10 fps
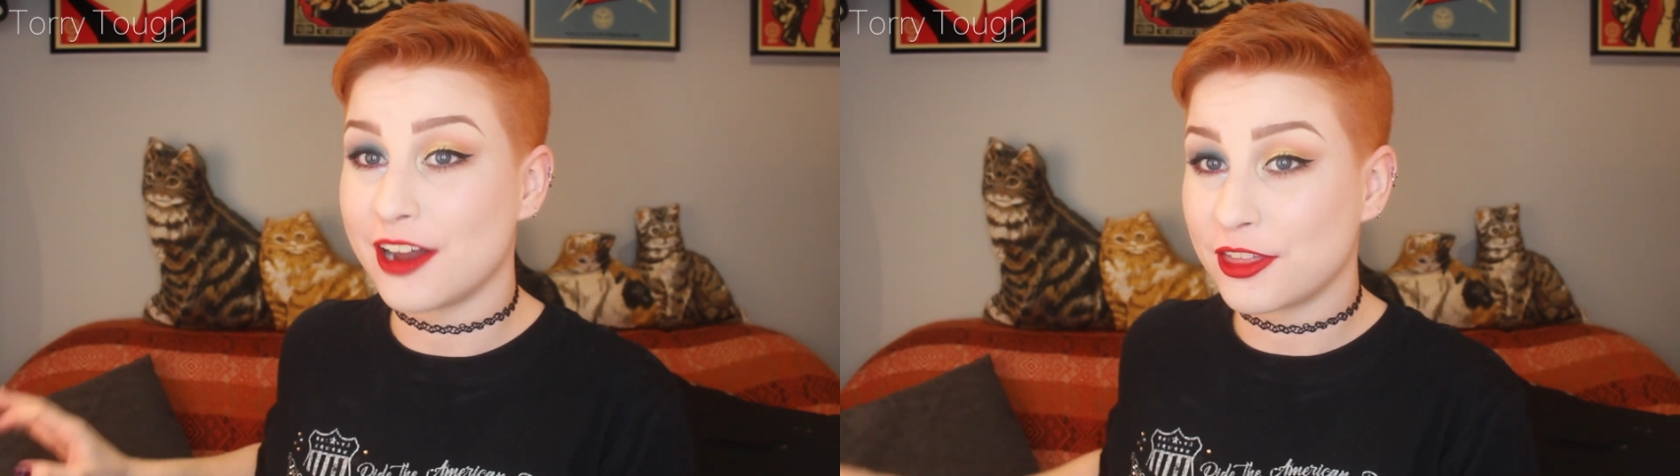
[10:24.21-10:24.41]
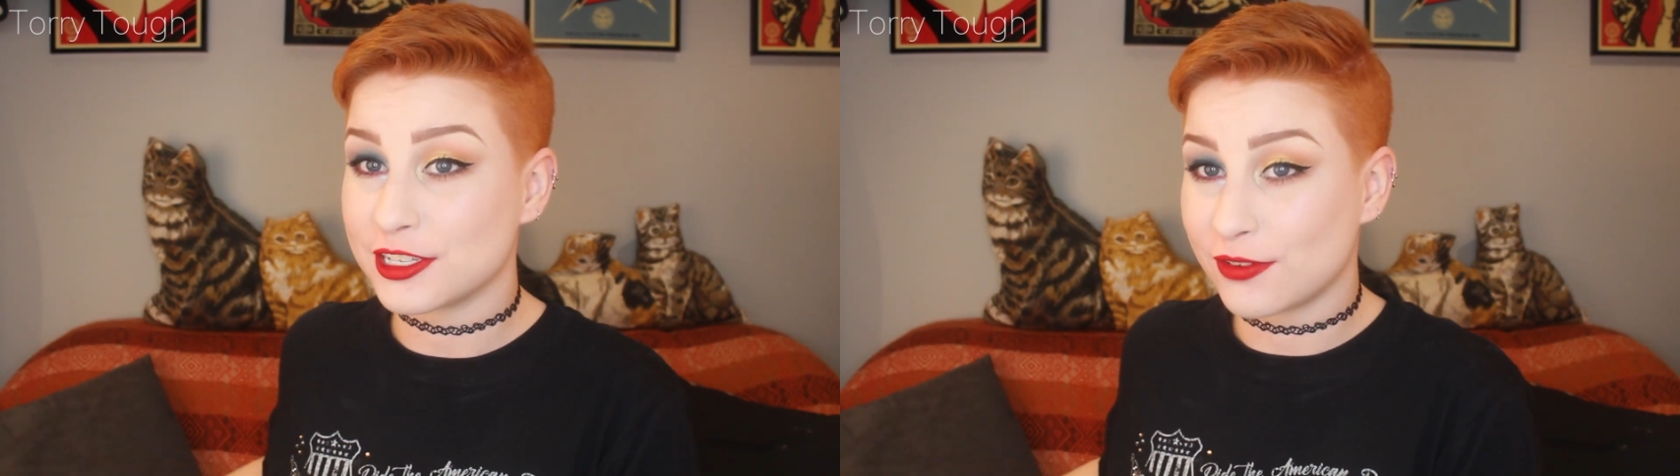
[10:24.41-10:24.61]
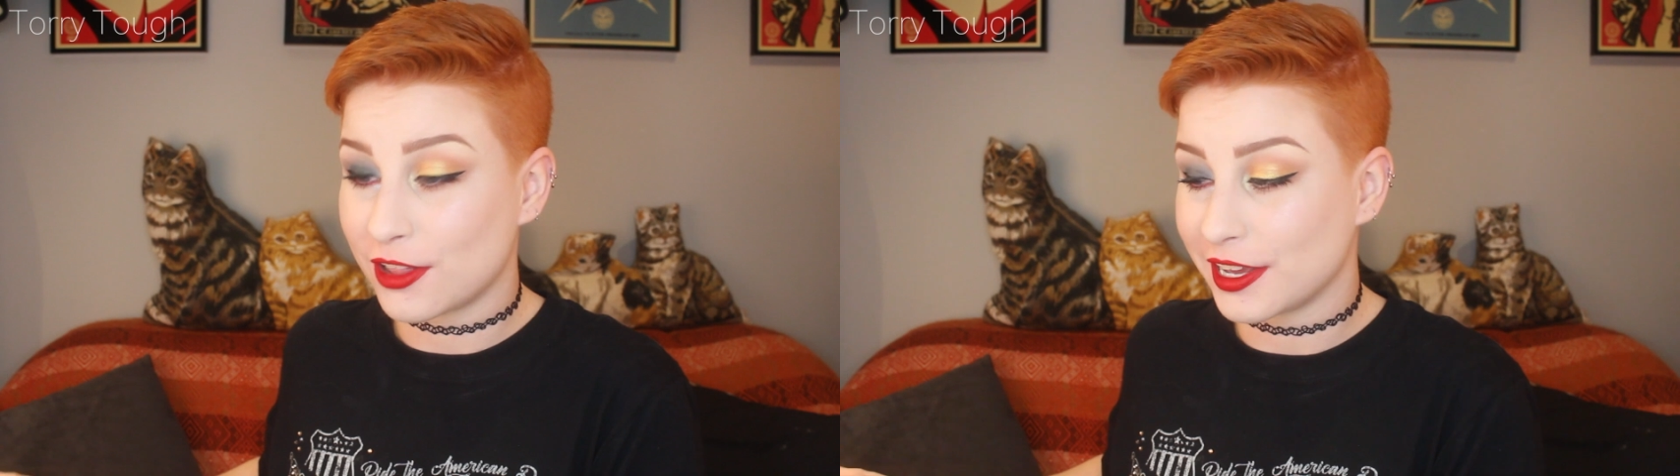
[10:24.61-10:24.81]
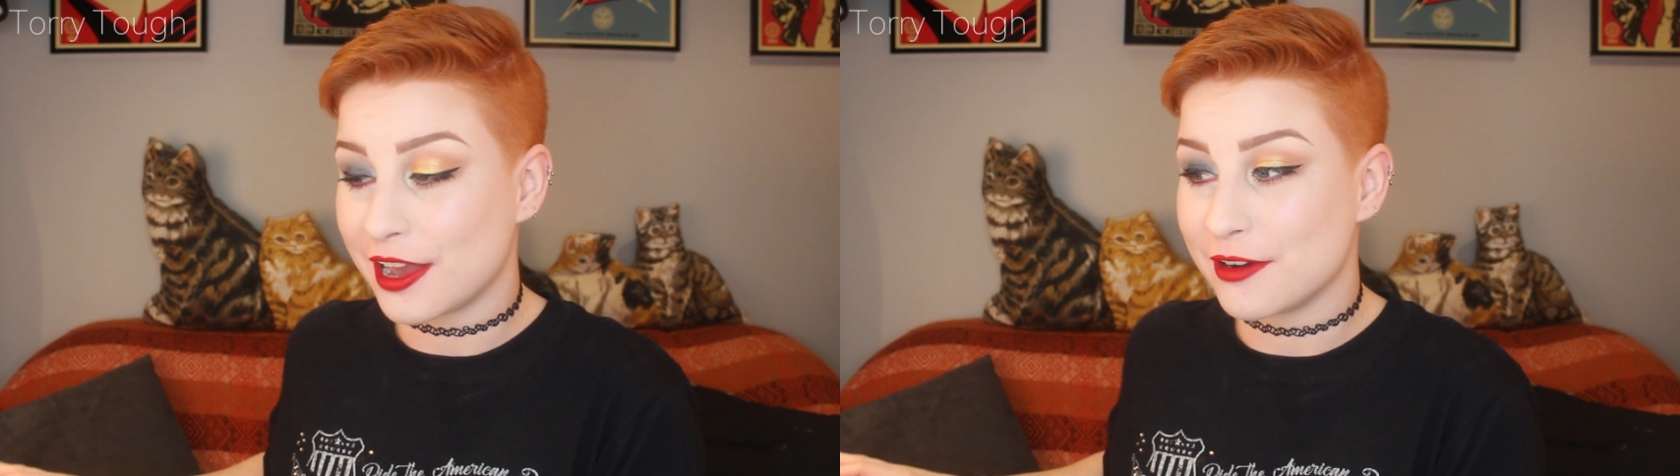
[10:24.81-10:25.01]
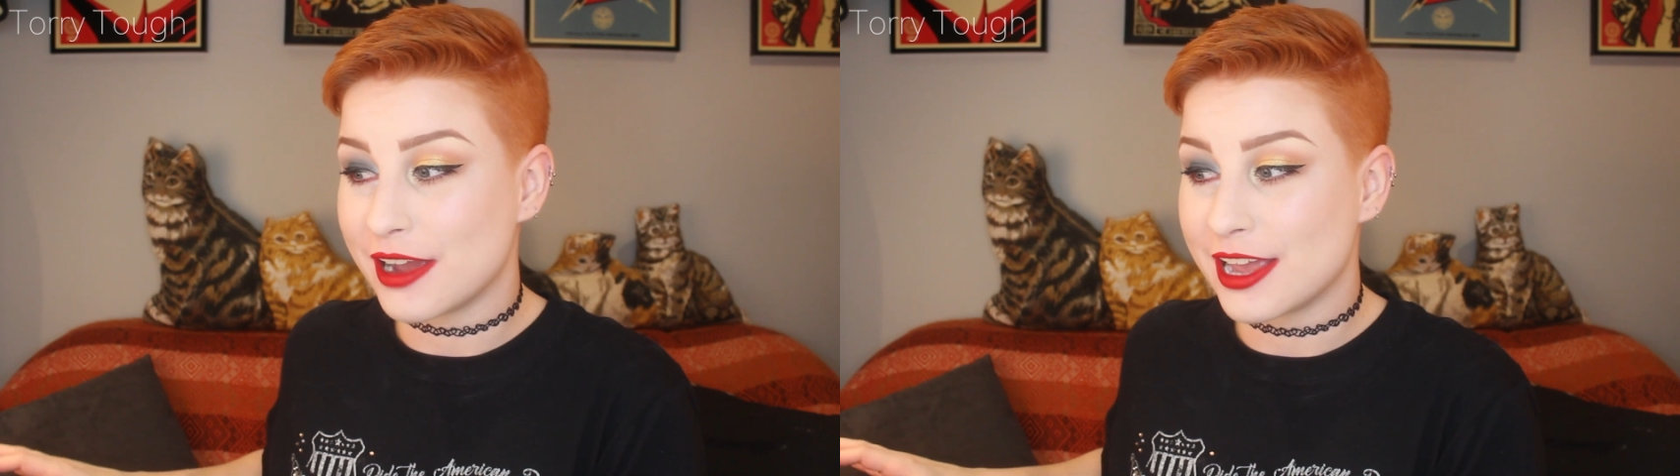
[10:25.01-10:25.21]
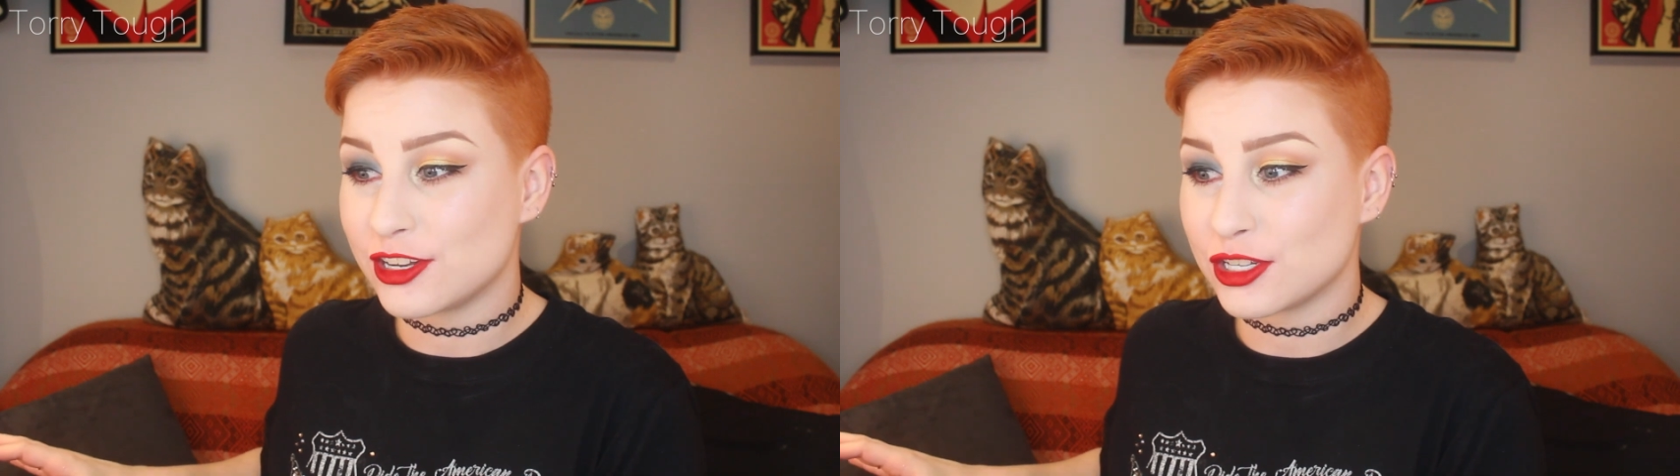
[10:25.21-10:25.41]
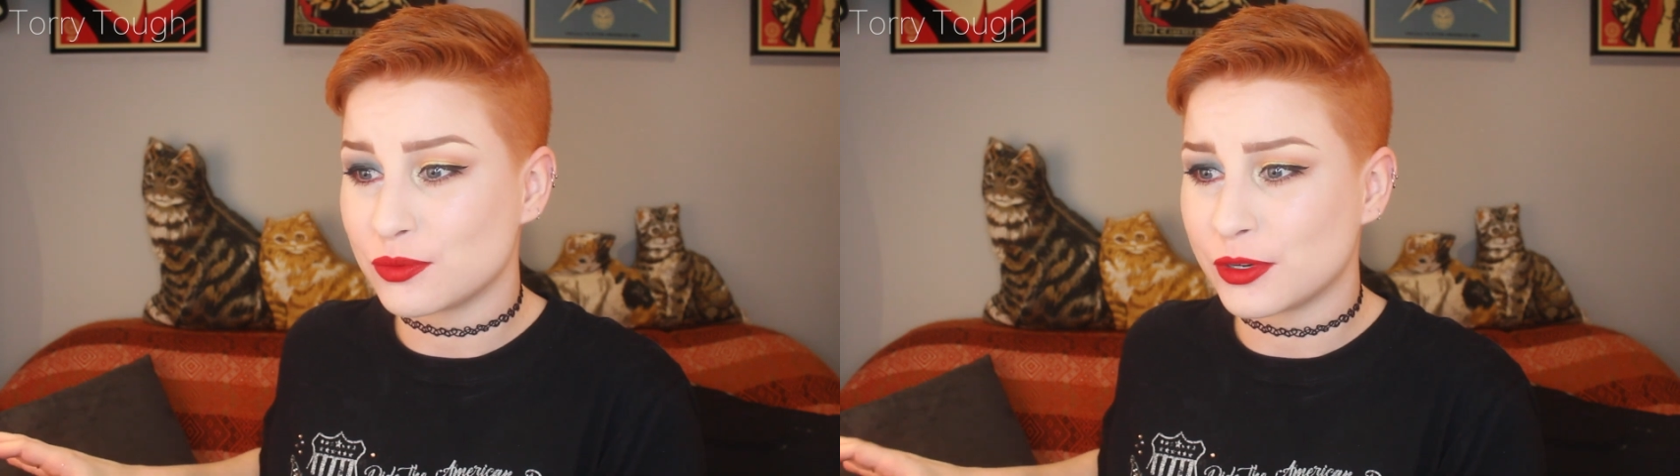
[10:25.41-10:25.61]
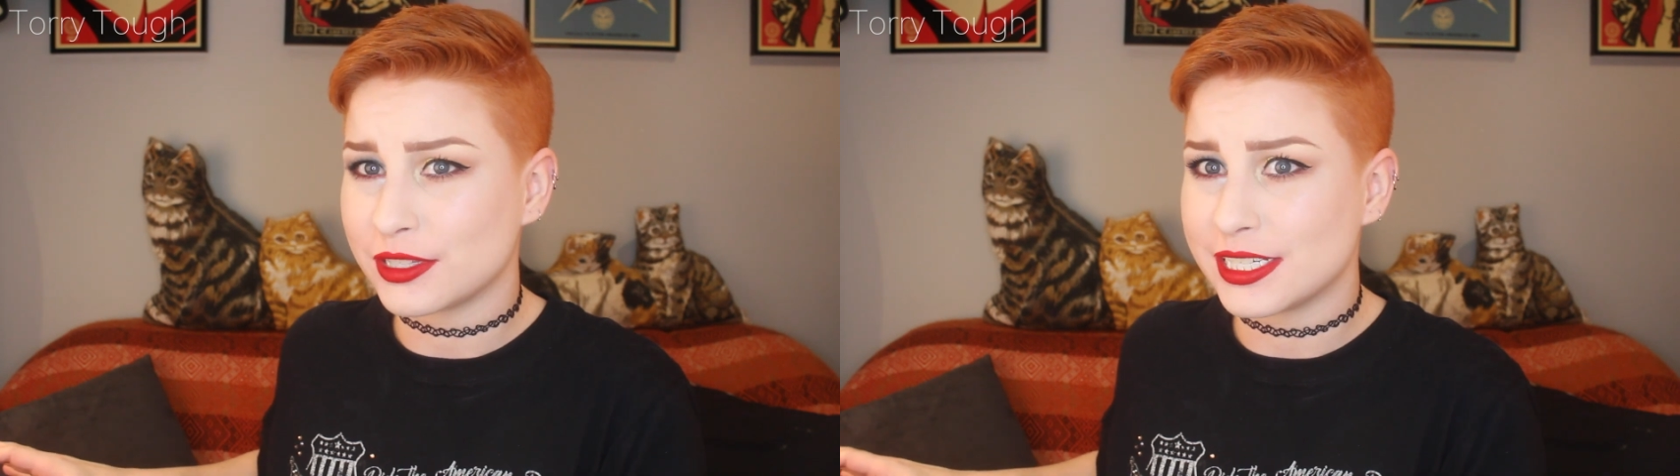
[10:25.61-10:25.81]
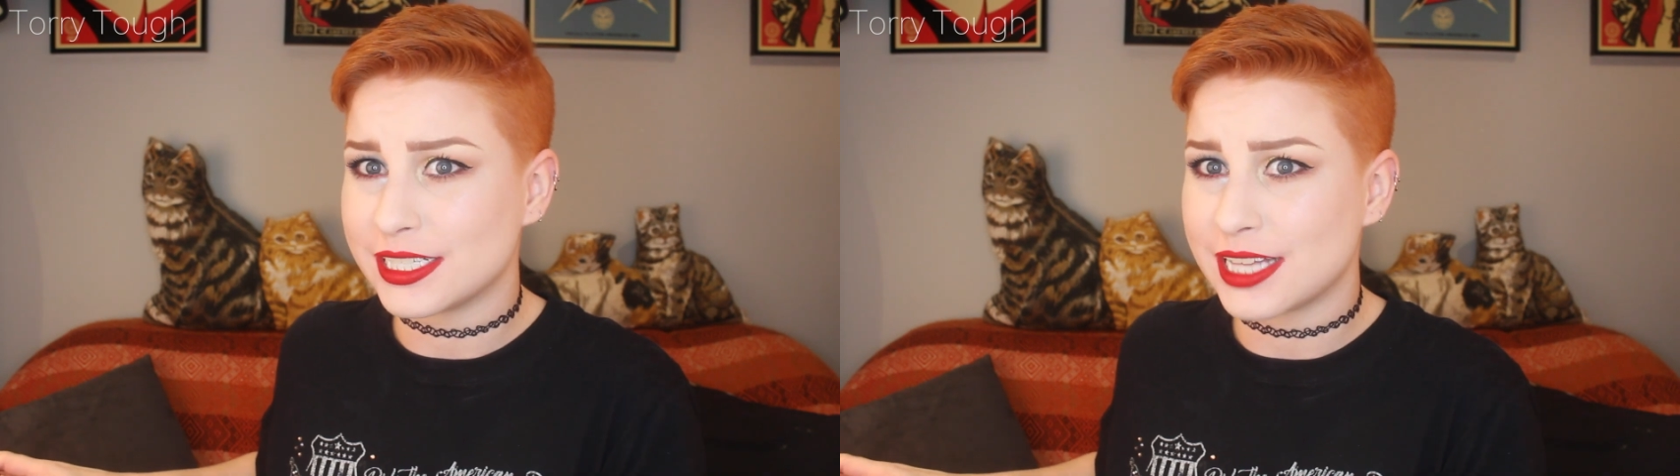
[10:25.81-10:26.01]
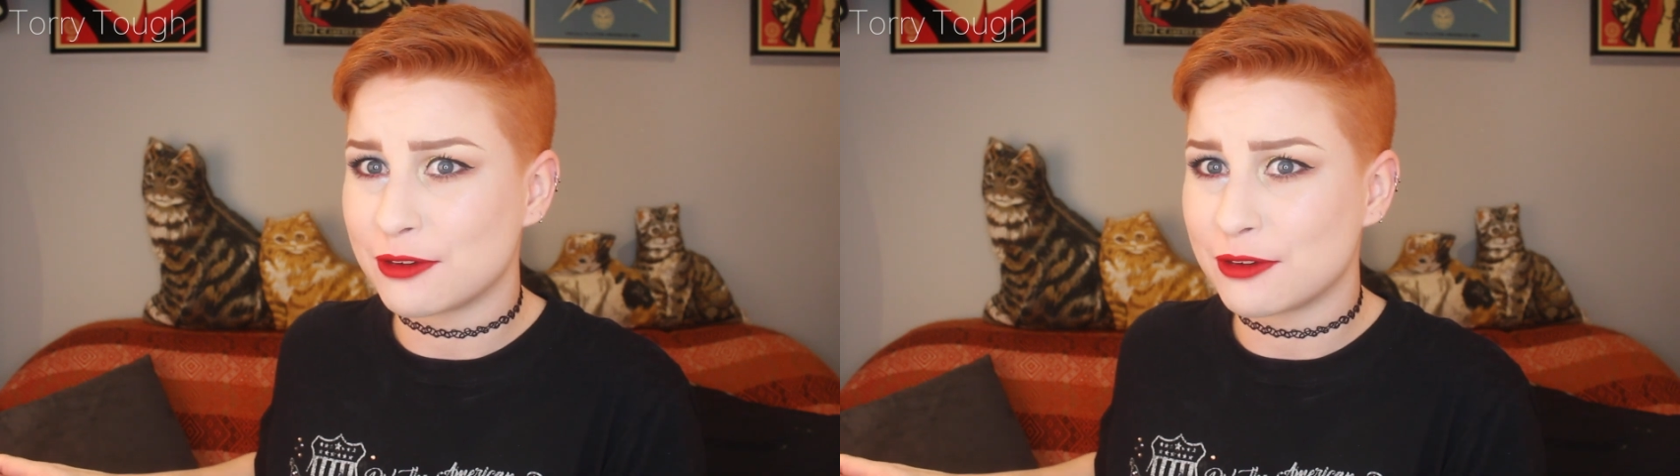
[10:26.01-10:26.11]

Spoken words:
Nothing's falling out. It just weirdly did